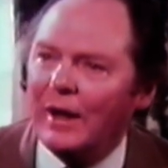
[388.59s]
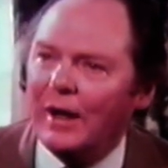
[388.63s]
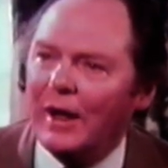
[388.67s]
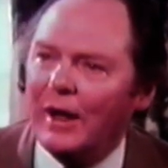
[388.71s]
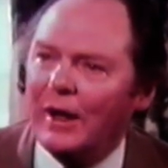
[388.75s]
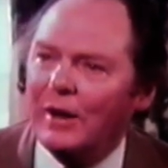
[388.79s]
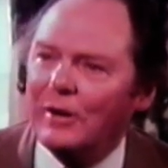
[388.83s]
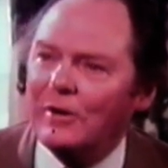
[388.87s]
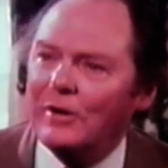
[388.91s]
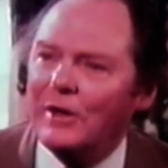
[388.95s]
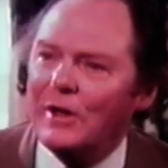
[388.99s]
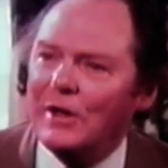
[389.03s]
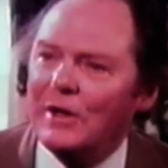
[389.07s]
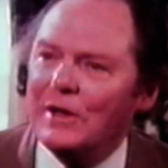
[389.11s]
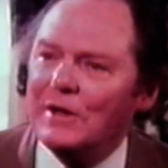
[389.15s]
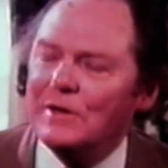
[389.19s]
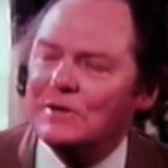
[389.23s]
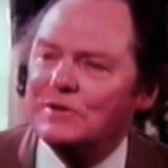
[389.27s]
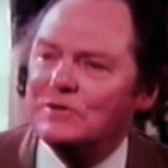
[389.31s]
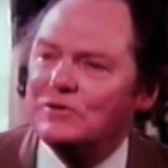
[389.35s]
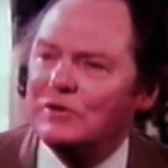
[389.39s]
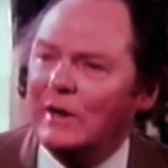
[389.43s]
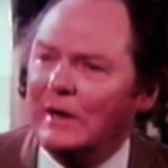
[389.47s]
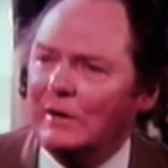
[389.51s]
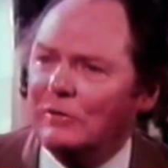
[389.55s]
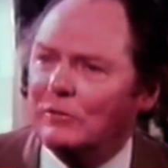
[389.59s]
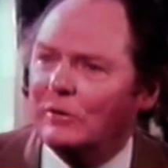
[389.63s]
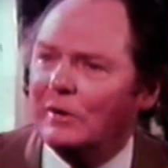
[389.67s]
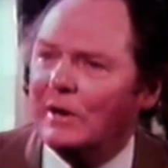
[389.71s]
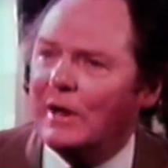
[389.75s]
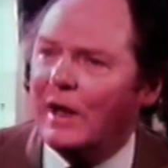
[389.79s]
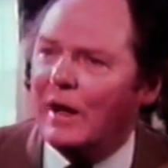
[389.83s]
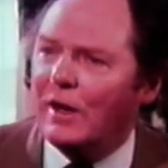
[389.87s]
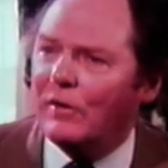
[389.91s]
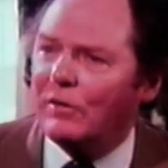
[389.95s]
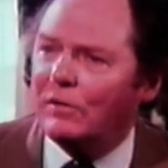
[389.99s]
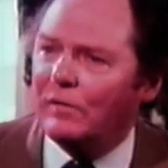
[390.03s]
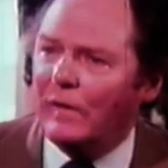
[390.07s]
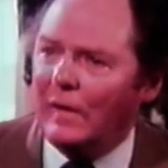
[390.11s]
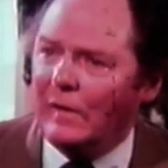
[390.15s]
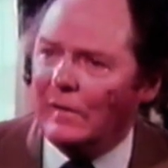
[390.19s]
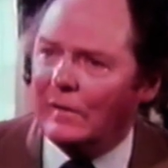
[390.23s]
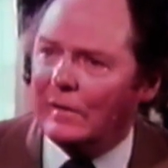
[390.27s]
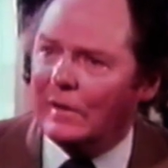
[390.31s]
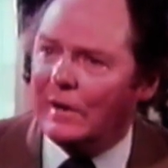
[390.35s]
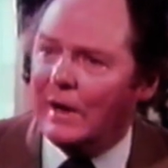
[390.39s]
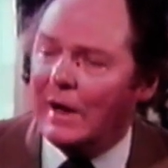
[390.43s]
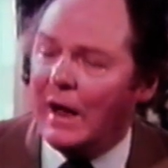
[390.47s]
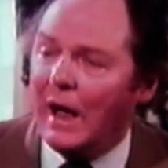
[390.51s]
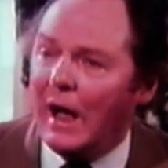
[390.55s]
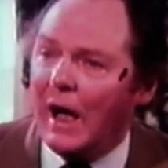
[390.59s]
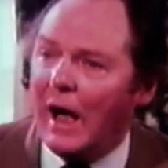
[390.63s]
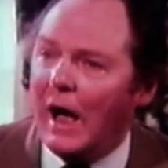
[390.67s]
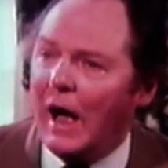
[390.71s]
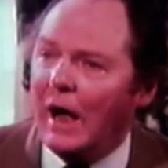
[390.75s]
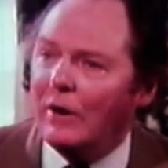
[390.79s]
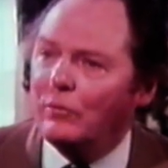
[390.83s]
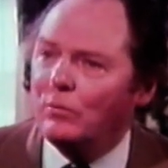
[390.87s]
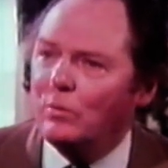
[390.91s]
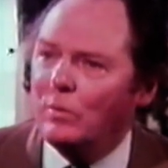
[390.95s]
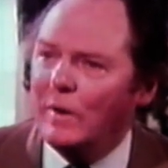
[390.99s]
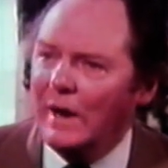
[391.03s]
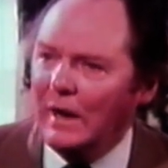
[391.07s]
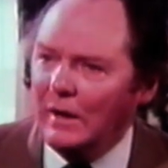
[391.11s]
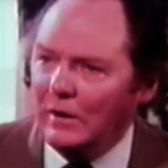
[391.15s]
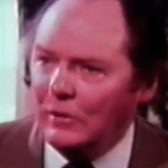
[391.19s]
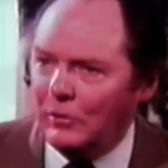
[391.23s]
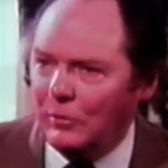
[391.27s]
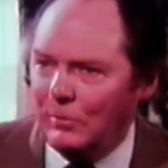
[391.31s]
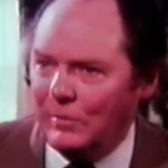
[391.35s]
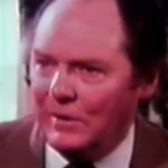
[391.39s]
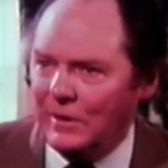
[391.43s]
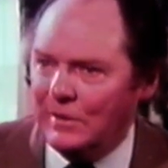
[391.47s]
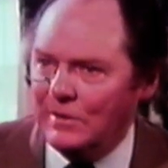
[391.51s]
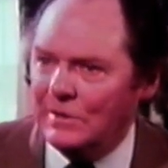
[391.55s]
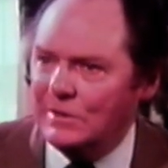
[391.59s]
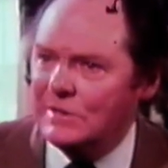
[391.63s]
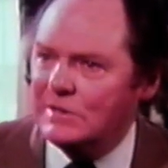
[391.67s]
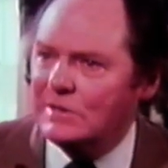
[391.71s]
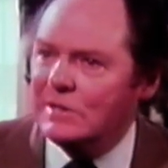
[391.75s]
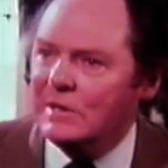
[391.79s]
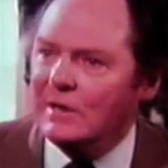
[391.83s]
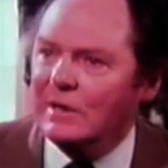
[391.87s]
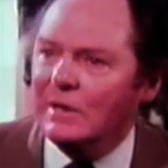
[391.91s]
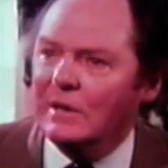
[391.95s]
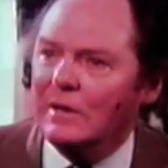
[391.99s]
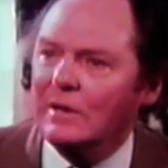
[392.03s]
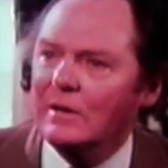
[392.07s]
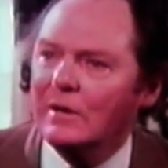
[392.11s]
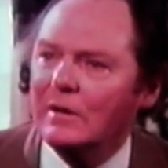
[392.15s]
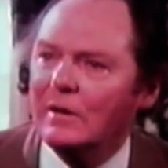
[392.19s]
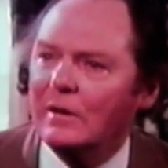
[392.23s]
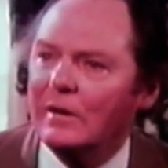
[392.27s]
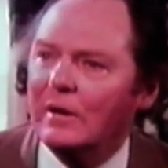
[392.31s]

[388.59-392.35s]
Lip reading: and is generally a thoroughly unwelcoming sea,